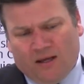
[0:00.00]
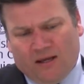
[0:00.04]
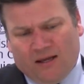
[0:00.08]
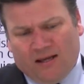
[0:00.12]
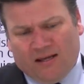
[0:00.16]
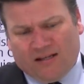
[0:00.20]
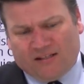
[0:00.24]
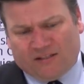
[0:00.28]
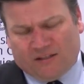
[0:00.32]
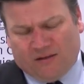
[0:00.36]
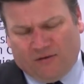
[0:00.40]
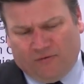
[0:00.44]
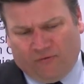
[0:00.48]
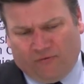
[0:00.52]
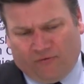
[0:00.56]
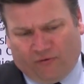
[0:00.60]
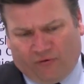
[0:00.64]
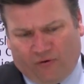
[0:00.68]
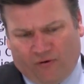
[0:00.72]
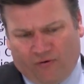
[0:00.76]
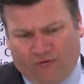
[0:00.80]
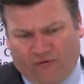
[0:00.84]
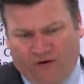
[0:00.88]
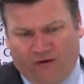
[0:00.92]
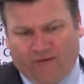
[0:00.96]
is that
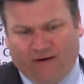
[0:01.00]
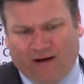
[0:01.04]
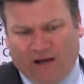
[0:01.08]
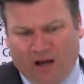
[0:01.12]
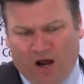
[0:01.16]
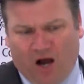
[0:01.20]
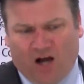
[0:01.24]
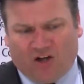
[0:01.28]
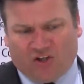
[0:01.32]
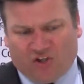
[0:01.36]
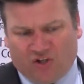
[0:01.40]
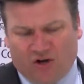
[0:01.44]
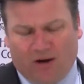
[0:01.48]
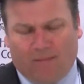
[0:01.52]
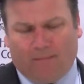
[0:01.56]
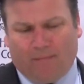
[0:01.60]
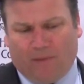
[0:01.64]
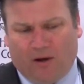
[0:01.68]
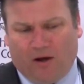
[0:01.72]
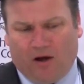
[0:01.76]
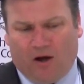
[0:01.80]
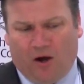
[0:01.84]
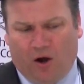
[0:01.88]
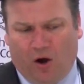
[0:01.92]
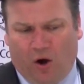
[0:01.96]
for a very large
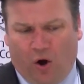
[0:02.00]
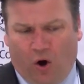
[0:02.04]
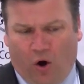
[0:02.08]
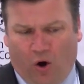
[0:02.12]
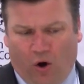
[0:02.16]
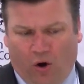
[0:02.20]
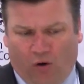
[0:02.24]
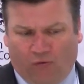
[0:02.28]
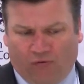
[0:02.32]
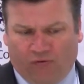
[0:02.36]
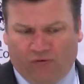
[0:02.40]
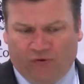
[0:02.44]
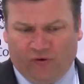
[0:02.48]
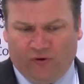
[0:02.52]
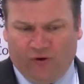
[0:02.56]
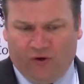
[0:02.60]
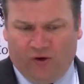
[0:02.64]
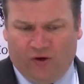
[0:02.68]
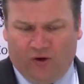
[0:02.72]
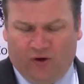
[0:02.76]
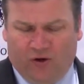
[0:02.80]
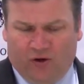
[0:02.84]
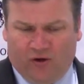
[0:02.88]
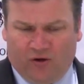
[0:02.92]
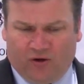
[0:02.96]
number of
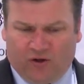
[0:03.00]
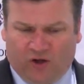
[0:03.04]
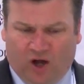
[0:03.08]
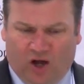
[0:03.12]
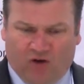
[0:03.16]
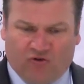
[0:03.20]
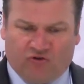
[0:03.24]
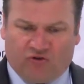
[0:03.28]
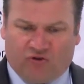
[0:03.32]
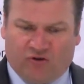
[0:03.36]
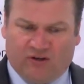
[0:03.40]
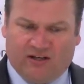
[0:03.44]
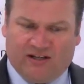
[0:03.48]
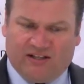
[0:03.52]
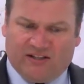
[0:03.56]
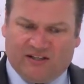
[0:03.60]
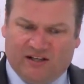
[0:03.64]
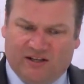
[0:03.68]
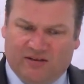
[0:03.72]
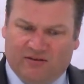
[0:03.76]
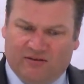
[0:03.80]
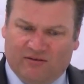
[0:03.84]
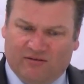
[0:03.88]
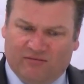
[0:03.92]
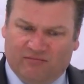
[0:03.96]
countries
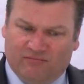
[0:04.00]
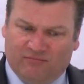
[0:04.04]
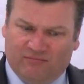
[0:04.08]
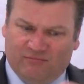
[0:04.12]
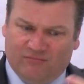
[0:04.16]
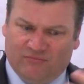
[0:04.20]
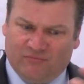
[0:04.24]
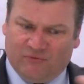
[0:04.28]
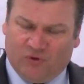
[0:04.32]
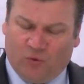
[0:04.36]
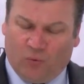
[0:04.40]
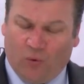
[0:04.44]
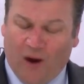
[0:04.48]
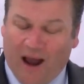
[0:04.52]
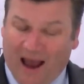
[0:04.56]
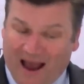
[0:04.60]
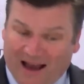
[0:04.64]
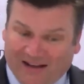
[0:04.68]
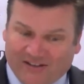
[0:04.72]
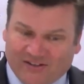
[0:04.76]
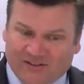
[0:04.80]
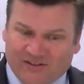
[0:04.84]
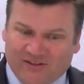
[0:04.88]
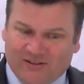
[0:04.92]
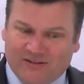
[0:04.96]
in the
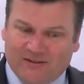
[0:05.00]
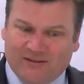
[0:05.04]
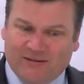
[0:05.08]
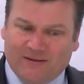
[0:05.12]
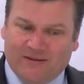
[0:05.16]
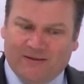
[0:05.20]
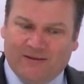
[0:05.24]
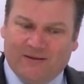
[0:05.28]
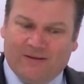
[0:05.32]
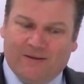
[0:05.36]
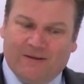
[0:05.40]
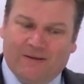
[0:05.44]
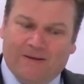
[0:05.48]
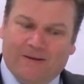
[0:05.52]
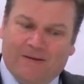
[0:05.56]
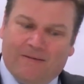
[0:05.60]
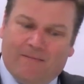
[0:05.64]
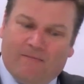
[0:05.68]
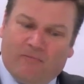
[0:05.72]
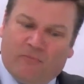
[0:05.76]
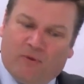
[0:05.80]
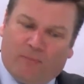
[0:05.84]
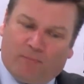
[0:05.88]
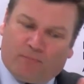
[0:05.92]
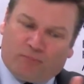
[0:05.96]
West,
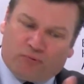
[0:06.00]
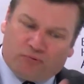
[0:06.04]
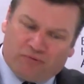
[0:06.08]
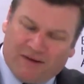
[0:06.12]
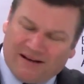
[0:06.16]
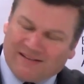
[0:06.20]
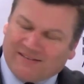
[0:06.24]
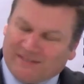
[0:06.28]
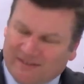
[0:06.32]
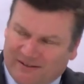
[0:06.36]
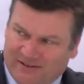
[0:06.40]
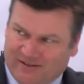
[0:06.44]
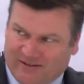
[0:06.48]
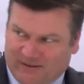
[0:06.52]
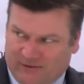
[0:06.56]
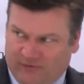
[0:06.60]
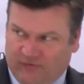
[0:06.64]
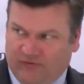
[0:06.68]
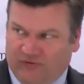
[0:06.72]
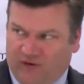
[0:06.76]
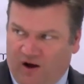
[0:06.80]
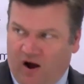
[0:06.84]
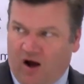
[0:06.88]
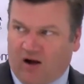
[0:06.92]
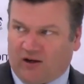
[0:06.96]
the presence of
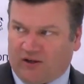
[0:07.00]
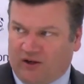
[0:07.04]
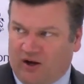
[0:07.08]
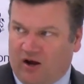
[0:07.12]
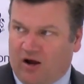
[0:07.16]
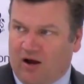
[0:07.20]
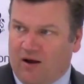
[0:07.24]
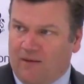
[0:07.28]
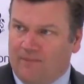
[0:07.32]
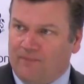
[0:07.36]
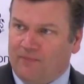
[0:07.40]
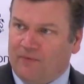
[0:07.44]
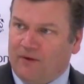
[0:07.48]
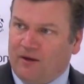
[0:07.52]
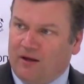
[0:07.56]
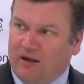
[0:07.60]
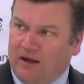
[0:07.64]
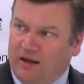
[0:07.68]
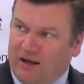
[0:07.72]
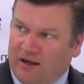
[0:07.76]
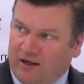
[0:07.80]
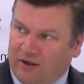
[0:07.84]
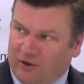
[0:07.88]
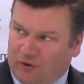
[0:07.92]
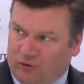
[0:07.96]
Wagner
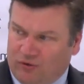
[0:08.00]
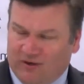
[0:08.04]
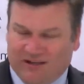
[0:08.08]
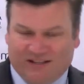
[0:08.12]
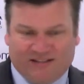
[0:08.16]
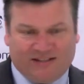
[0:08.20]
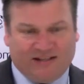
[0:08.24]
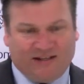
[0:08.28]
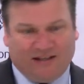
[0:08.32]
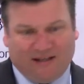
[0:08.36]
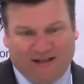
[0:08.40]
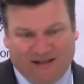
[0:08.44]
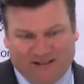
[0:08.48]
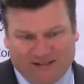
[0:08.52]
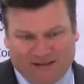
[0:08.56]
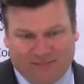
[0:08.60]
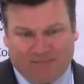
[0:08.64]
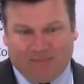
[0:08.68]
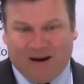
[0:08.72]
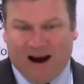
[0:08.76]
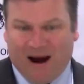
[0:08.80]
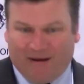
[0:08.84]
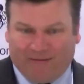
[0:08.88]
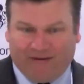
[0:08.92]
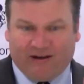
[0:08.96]
increasingly is a
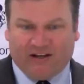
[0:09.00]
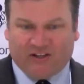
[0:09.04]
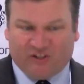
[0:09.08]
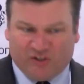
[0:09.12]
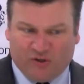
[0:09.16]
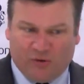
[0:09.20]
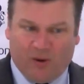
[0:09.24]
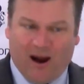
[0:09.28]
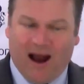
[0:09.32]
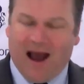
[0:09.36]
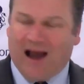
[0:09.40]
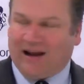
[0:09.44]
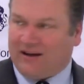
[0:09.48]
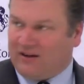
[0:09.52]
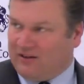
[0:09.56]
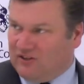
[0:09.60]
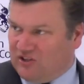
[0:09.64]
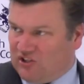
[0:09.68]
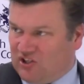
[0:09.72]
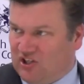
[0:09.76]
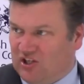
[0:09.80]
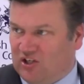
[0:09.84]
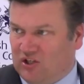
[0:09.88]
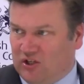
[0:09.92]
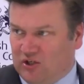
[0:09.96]
barrier to our
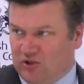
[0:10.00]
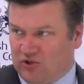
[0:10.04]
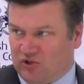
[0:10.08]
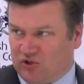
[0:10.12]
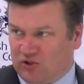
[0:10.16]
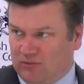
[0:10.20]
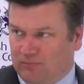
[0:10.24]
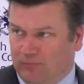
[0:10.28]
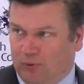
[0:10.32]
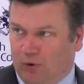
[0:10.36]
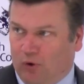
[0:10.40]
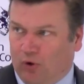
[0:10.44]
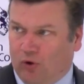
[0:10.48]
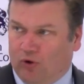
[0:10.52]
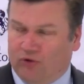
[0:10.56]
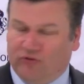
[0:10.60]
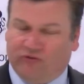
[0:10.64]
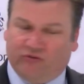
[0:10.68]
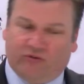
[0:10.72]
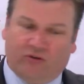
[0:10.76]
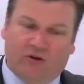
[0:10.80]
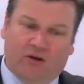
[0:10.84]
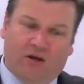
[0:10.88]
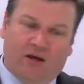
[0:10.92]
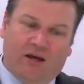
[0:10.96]
continued
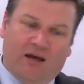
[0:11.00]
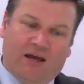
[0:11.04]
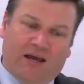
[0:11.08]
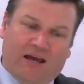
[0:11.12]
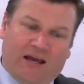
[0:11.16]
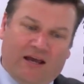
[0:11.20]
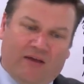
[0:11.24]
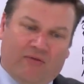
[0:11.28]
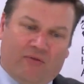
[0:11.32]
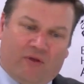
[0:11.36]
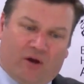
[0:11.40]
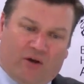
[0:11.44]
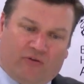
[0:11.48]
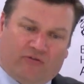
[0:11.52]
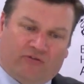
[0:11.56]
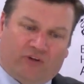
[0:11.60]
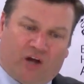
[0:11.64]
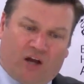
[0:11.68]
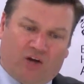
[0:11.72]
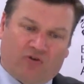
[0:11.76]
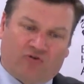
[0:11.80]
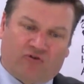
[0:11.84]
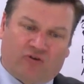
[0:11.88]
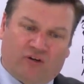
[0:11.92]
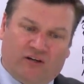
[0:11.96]
support in those
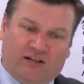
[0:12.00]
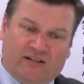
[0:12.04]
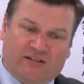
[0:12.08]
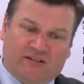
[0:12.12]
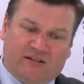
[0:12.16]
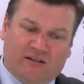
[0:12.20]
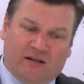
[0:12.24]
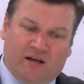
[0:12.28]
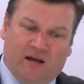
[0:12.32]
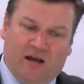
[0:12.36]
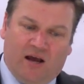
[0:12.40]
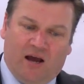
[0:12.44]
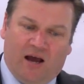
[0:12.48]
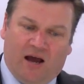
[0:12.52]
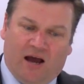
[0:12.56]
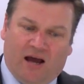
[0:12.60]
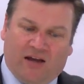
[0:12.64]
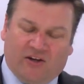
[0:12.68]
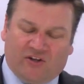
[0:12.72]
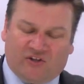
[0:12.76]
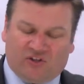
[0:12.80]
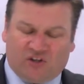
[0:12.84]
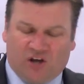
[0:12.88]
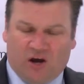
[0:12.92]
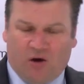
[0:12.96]
countries.
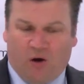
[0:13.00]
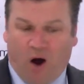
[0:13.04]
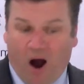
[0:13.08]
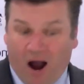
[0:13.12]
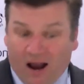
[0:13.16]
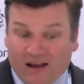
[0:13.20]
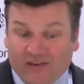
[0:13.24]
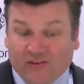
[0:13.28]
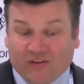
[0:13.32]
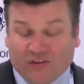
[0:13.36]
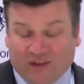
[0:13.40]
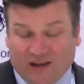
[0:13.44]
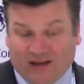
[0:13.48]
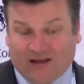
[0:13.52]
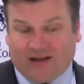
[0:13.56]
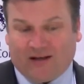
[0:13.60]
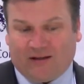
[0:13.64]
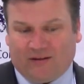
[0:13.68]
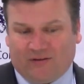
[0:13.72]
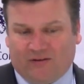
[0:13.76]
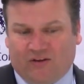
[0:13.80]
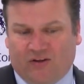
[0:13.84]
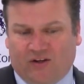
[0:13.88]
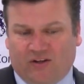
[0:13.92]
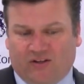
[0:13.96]
And so I think
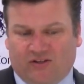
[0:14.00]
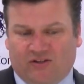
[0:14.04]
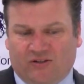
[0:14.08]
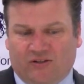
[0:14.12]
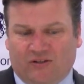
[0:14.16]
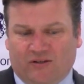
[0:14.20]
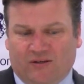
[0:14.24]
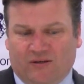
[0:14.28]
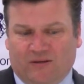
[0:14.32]
that,